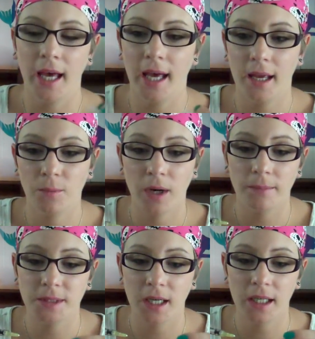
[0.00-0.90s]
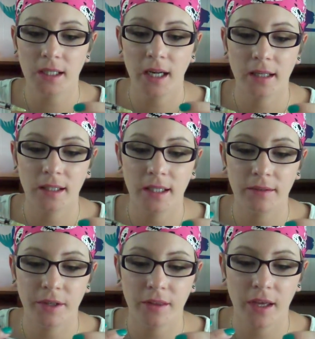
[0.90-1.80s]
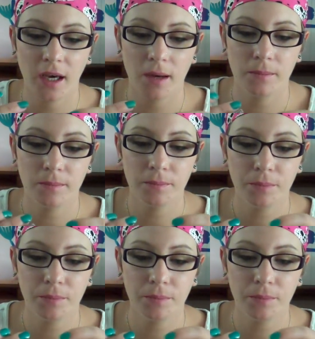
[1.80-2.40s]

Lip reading: And when I'm done, I clean everything up